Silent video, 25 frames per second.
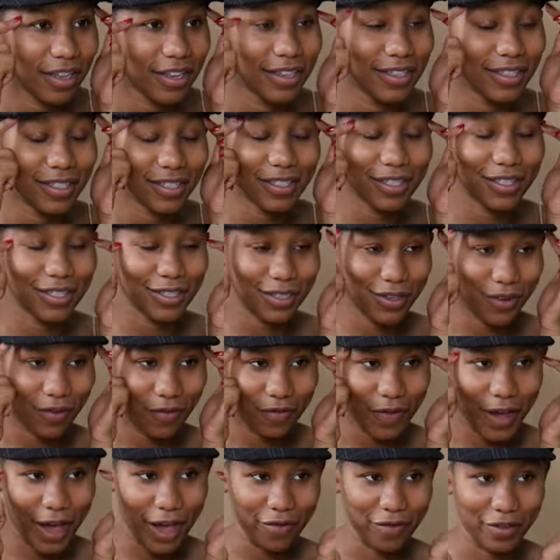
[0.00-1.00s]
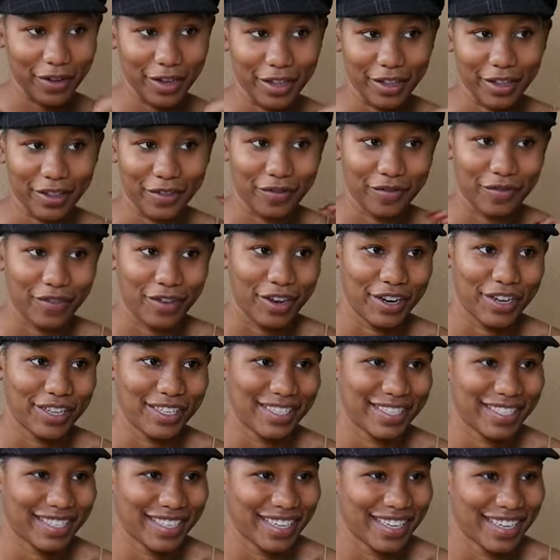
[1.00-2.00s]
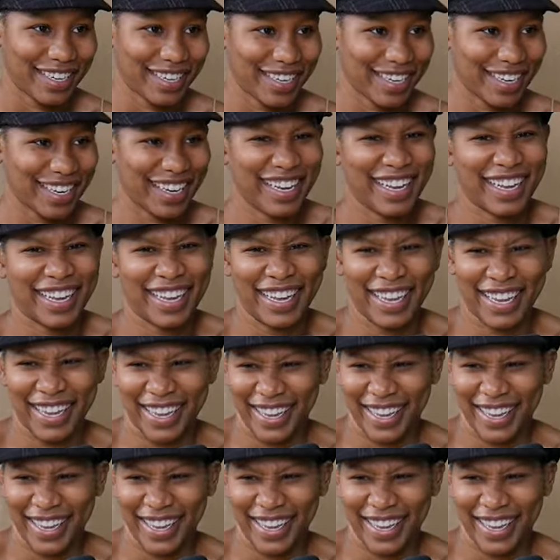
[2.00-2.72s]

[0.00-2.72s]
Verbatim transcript: Which, whatever. And then they're afraid because